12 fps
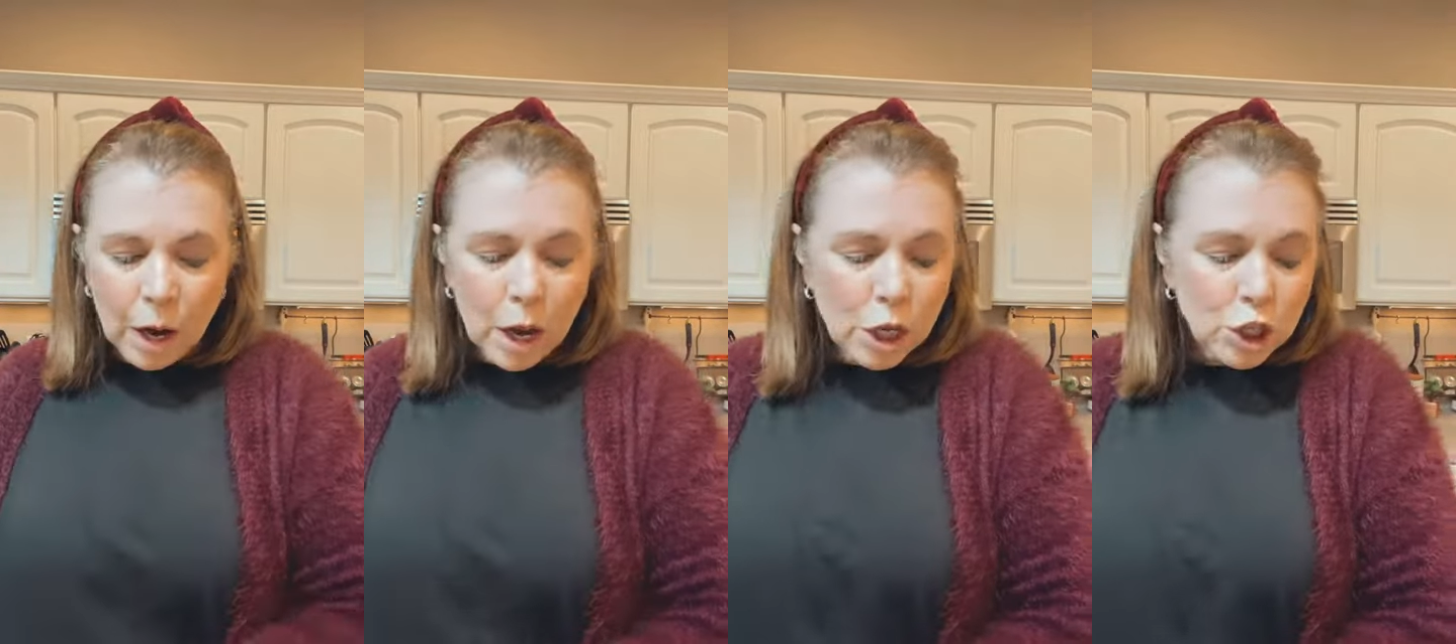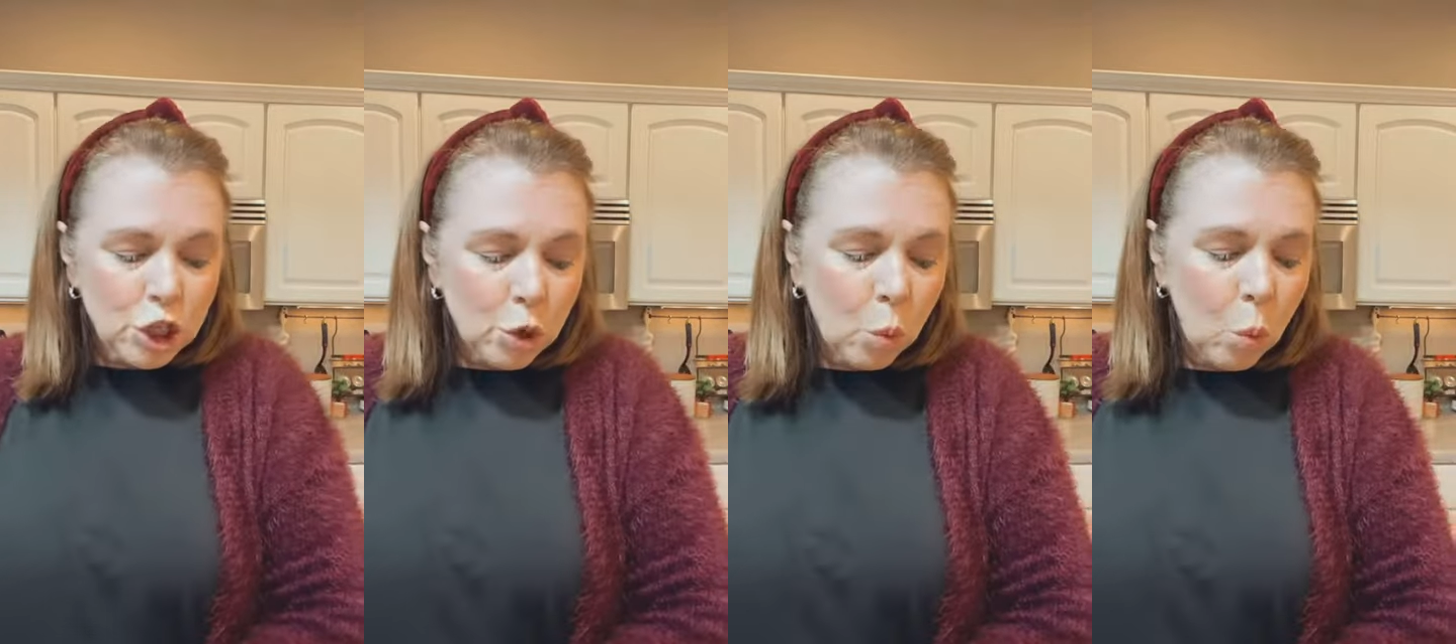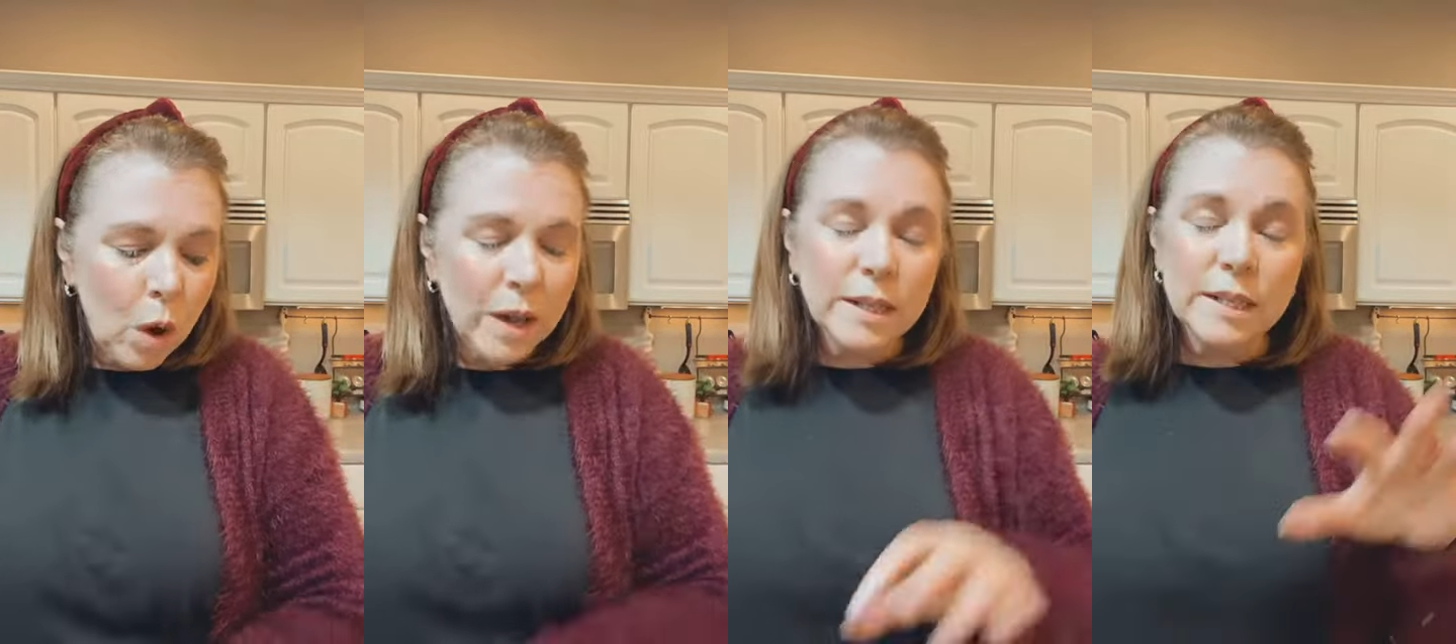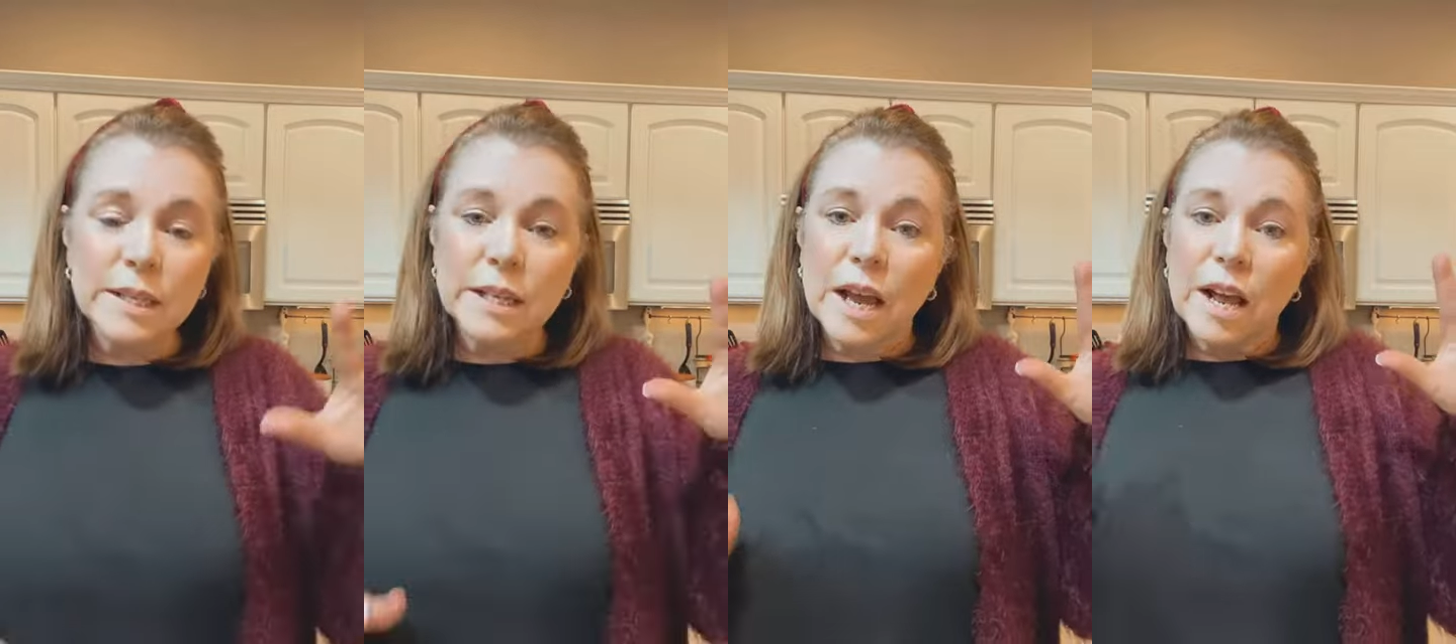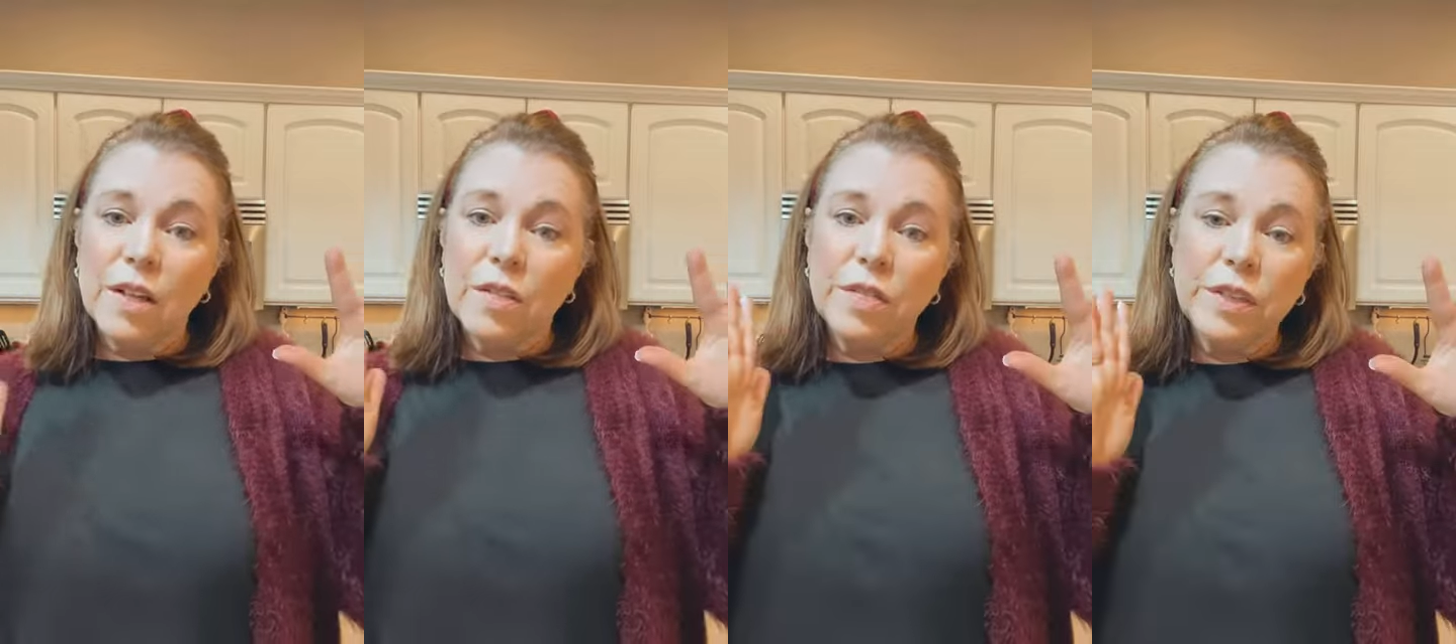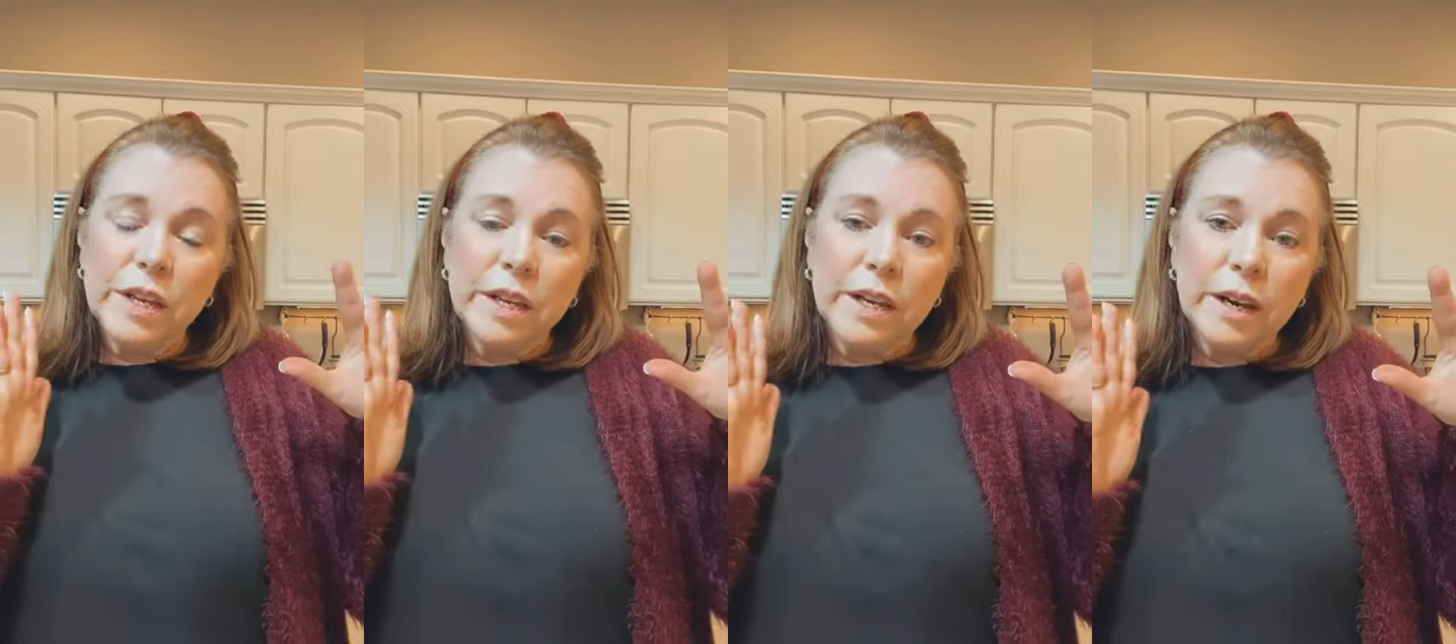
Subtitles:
So once the,